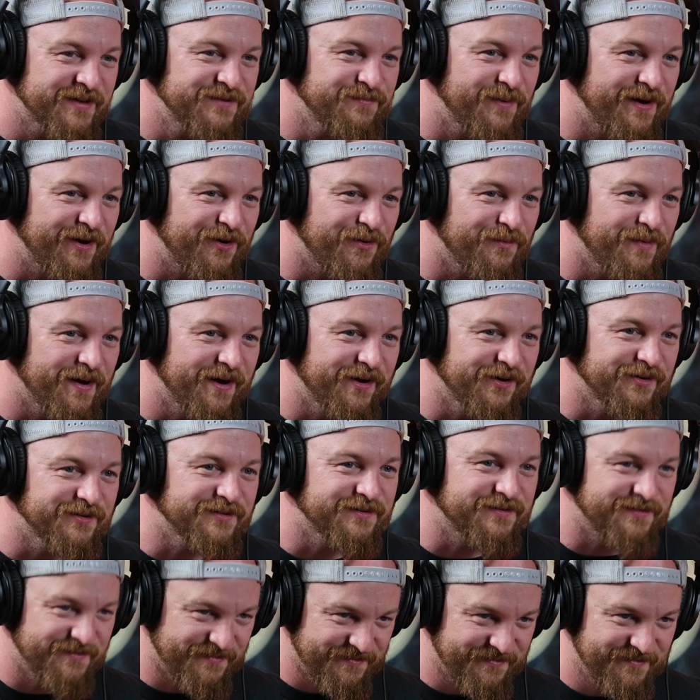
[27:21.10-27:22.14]
Michael
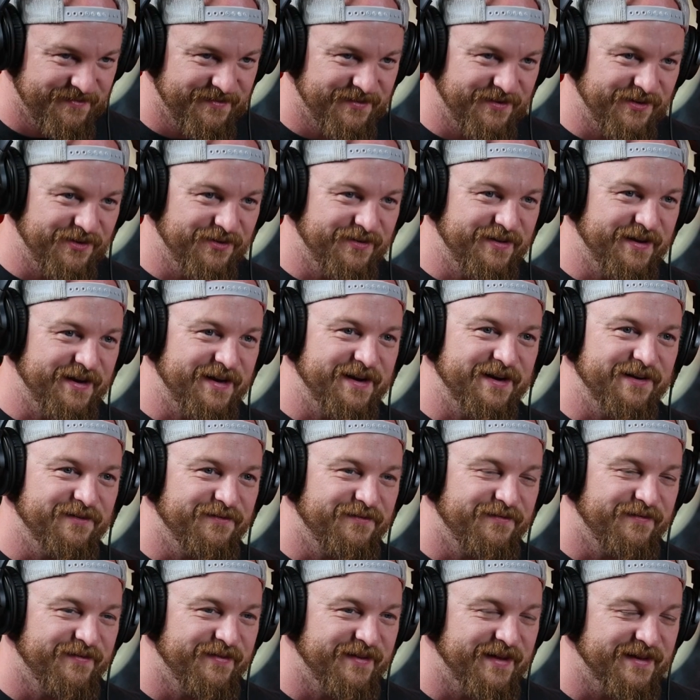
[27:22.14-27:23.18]
Myers that you're thinking
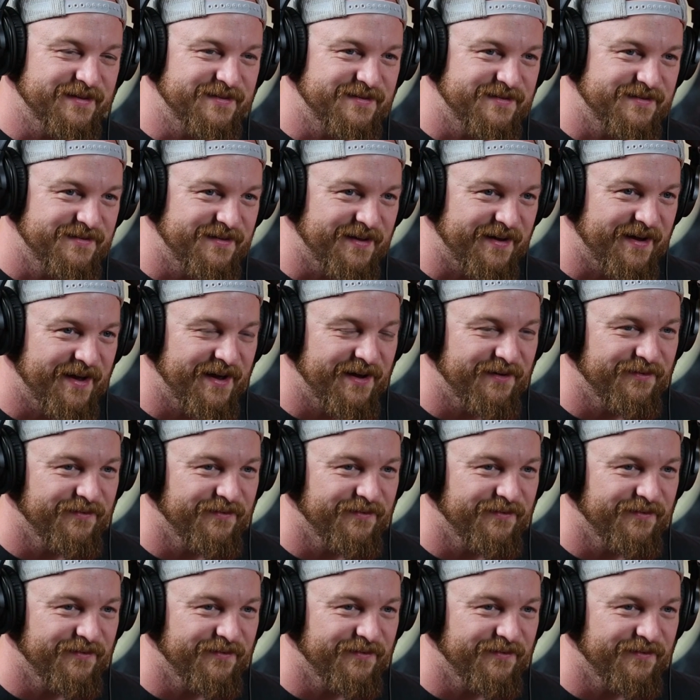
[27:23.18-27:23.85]
of, and that's the guy.